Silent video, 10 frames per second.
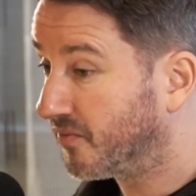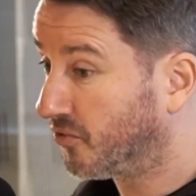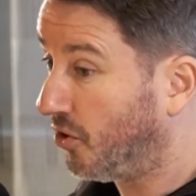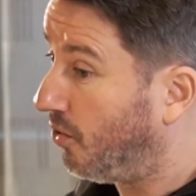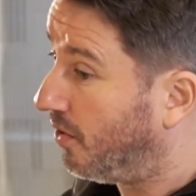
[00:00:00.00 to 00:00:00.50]

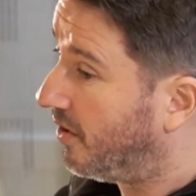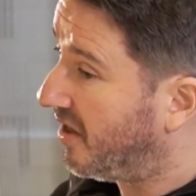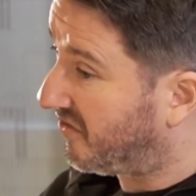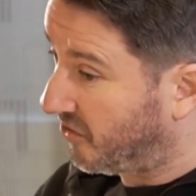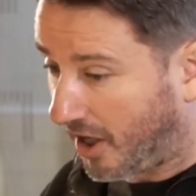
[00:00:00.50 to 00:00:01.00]
So
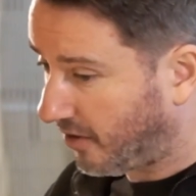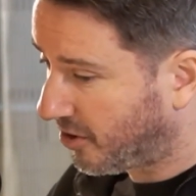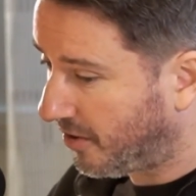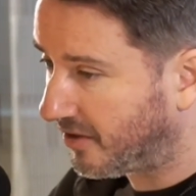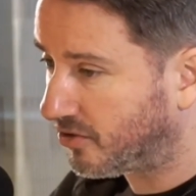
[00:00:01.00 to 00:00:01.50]
it's
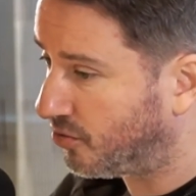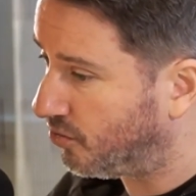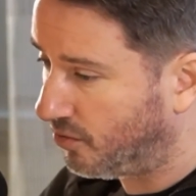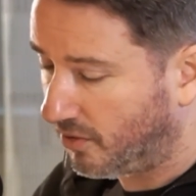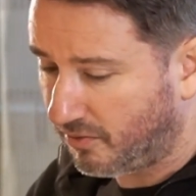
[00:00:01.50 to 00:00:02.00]
not going
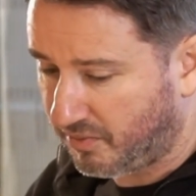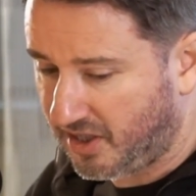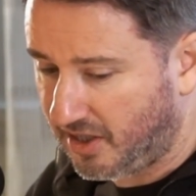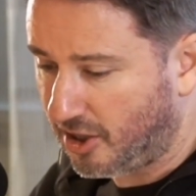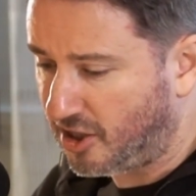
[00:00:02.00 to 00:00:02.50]
to
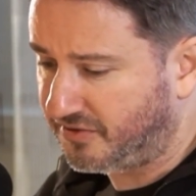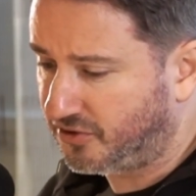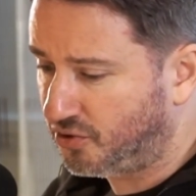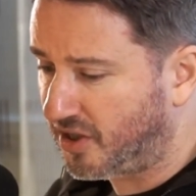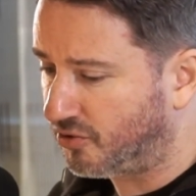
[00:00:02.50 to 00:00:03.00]
be enough
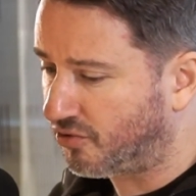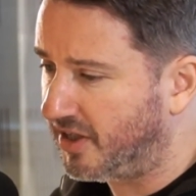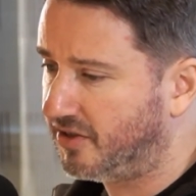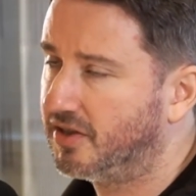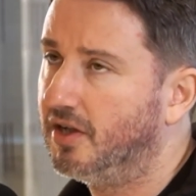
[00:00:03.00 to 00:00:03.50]
to
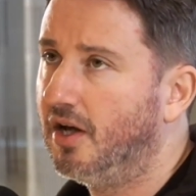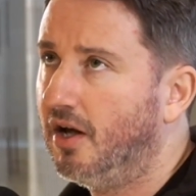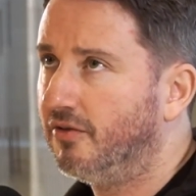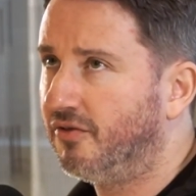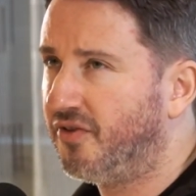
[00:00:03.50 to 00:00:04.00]
address
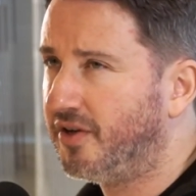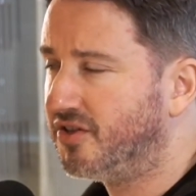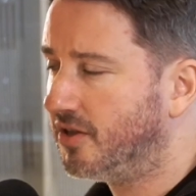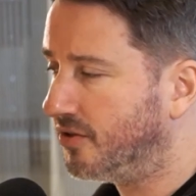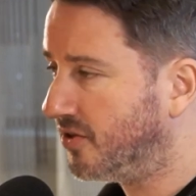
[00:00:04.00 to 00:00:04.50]
the very
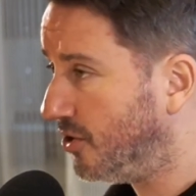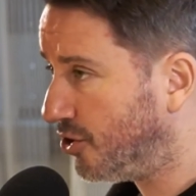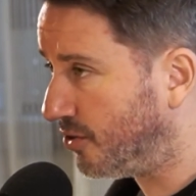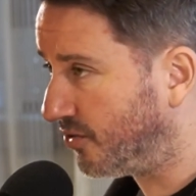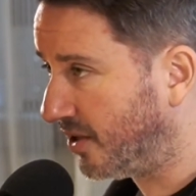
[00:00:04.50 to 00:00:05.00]
serious
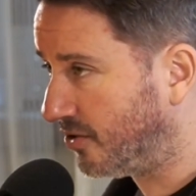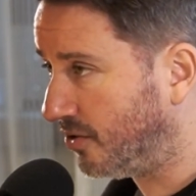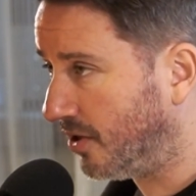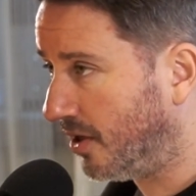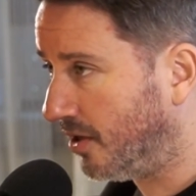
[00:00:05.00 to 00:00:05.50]
issues that
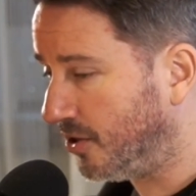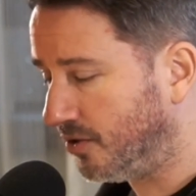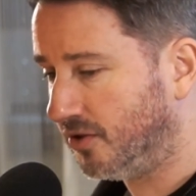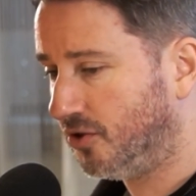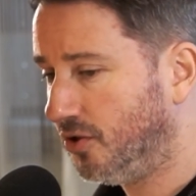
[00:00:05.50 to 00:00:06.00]
you
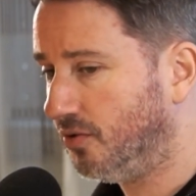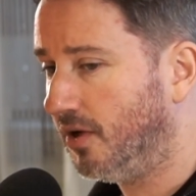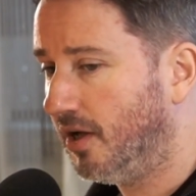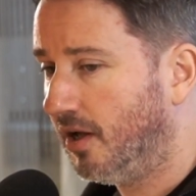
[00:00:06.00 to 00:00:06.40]
alluded to.